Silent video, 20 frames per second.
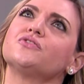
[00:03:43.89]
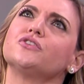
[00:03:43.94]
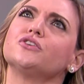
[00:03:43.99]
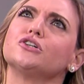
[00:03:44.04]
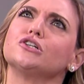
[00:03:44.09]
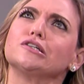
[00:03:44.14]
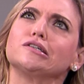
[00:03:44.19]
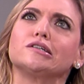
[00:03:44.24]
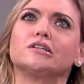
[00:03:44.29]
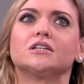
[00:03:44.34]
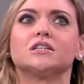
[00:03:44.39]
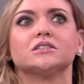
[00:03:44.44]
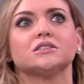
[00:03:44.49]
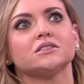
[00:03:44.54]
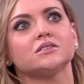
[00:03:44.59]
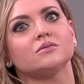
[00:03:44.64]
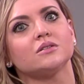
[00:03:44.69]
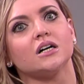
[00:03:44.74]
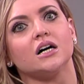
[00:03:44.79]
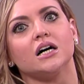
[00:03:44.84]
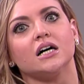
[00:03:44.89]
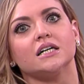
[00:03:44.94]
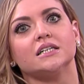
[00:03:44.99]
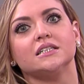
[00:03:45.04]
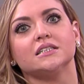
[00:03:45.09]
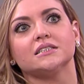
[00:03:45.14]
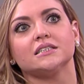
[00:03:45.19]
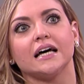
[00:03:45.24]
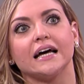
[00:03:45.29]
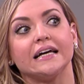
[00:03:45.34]
for,
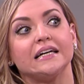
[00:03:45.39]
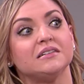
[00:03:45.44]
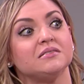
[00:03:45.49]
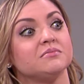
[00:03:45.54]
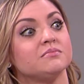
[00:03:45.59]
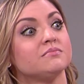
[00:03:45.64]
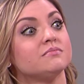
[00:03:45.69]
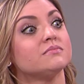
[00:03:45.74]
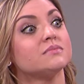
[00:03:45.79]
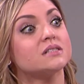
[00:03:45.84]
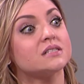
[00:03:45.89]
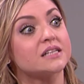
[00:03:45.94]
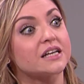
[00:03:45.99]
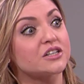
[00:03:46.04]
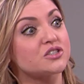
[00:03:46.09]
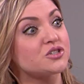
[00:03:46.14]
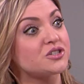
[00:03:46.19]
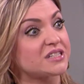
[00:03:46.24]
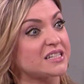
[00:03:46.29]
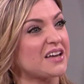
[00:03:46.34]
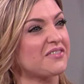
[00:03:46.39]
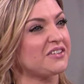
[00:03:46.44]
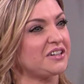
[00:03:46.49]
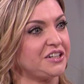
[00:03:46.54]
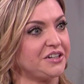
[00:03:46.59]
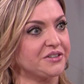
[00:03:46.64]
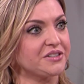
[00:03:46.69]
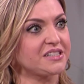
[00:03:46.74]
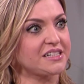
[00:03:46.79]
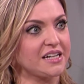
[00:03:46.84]
like 6 or 7
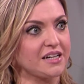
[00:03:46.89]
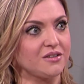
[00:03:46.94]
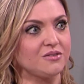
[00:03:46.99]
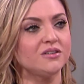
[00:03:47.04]
years now.